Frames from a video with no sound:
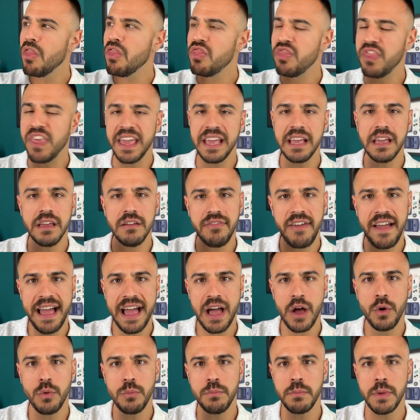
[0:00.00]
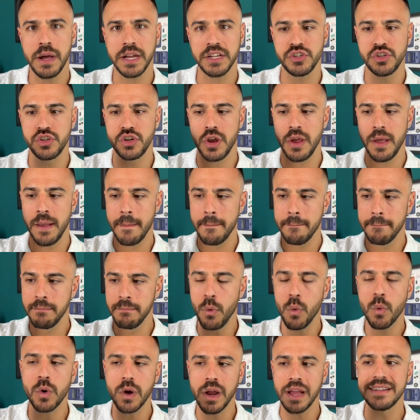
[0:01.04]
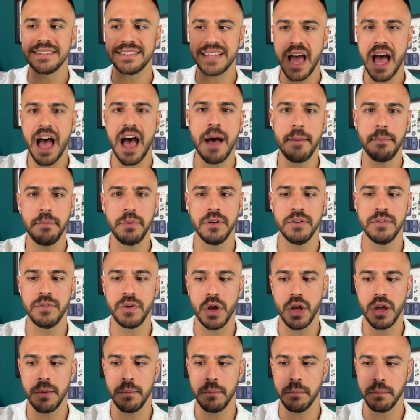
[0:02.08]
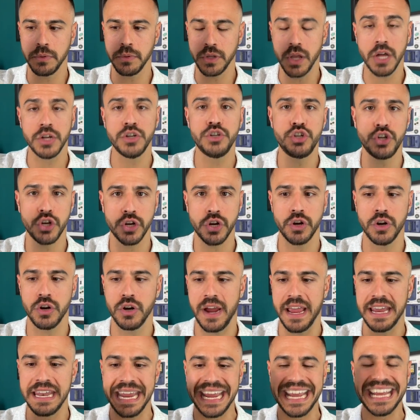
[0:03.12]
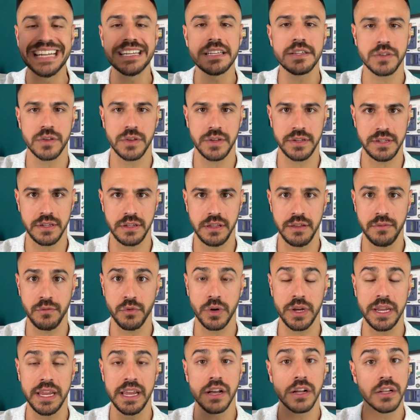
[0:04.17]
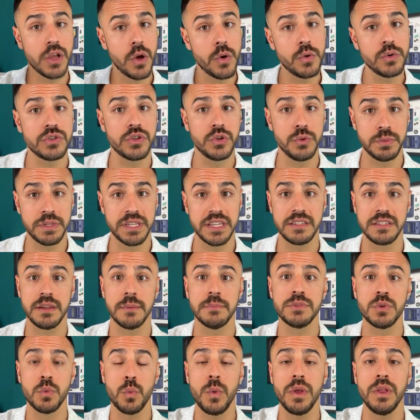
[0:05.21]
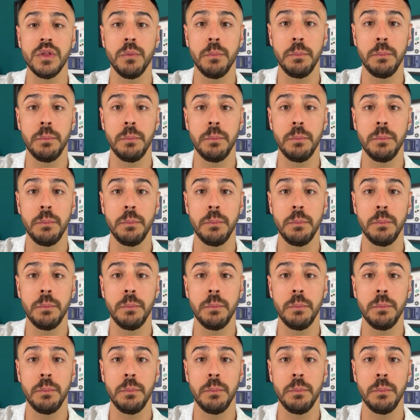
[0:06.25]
think of how much more on top of blood sugar and insulin delivery closed loop systems will